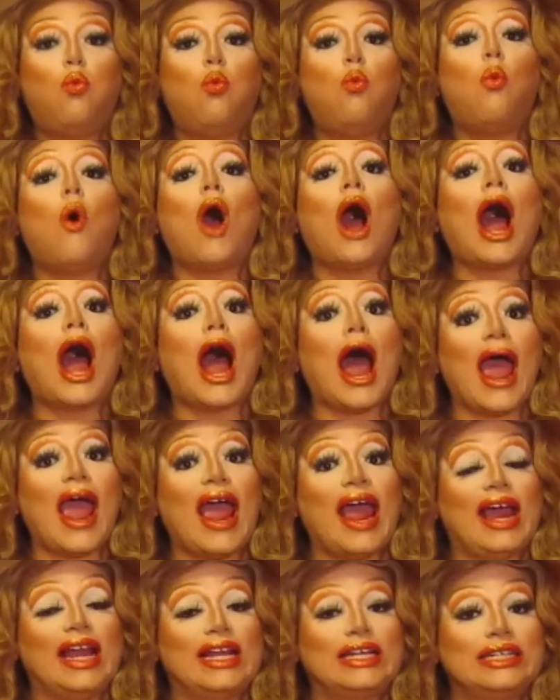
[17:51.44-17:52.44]
wide.
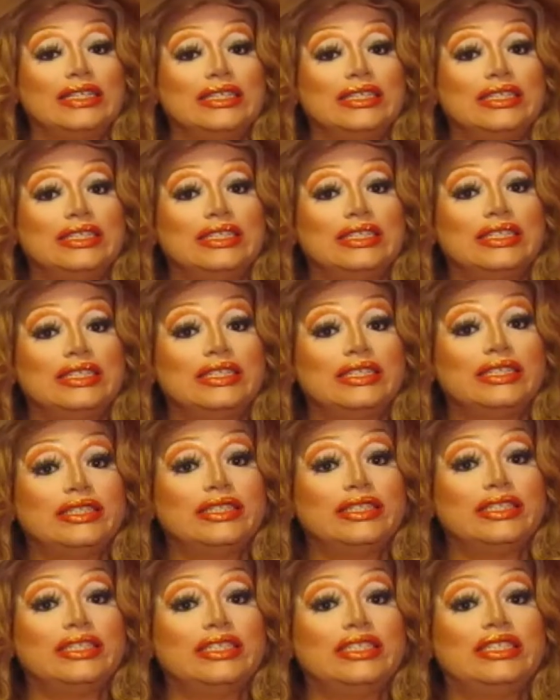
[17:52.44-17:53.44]

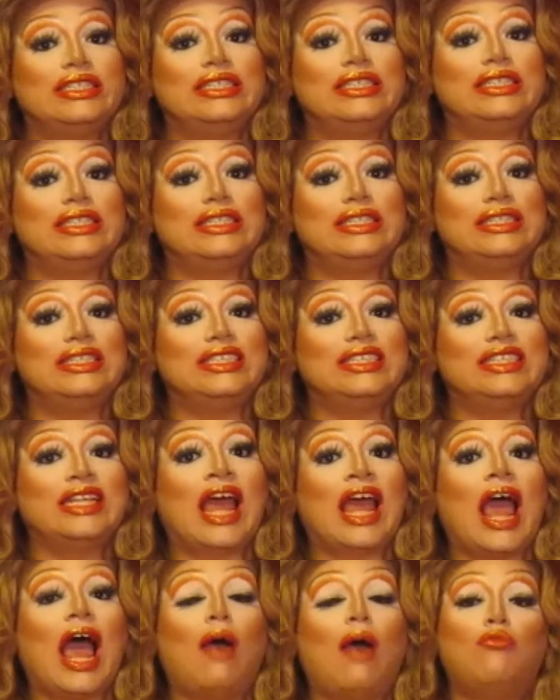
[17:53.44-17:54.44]
And
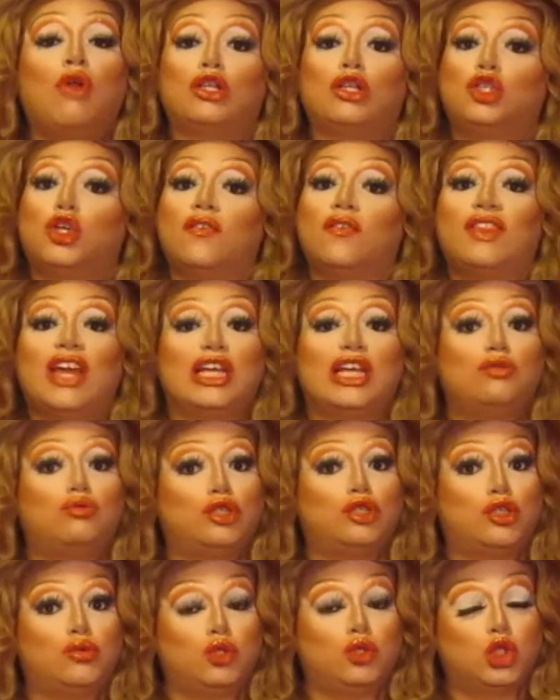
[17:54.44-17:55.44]
I'm not sure if that's what
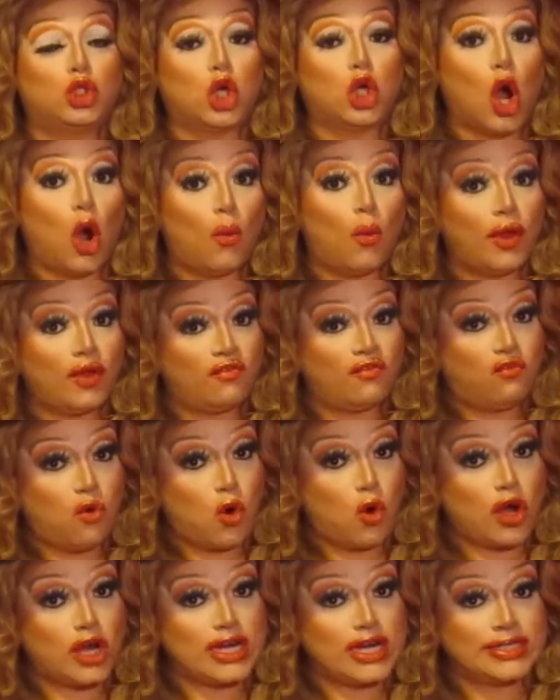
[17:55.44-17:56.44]
she was going
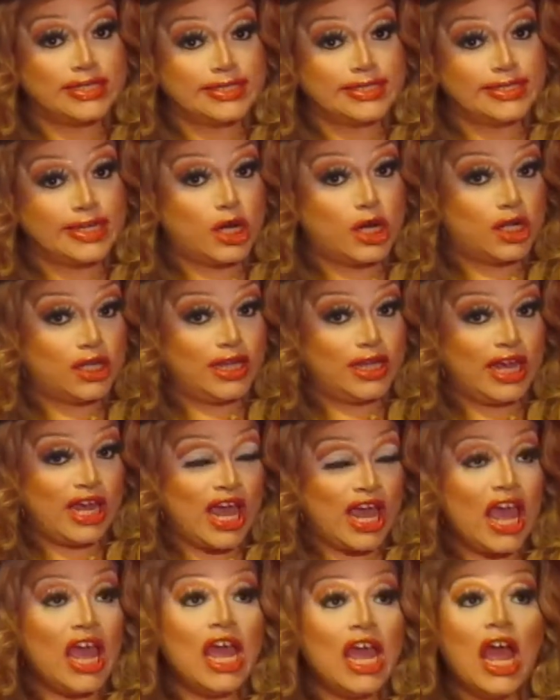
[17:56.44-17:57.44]
for necessarily.
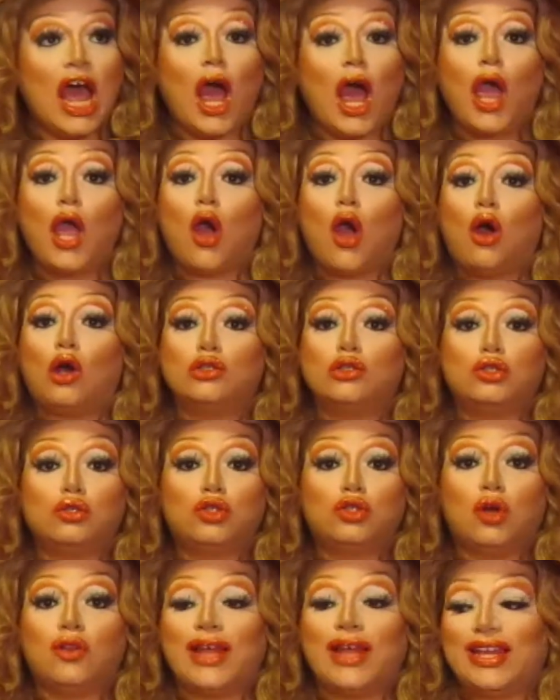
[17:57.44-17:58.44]
I also
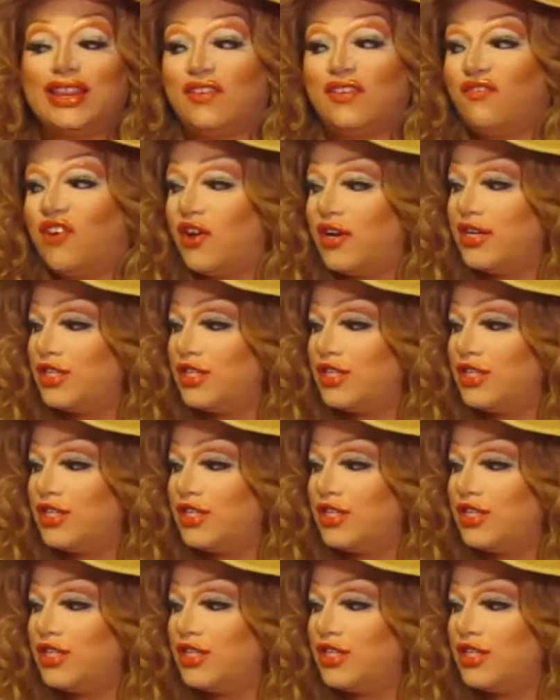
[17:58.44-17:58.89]
don't like the very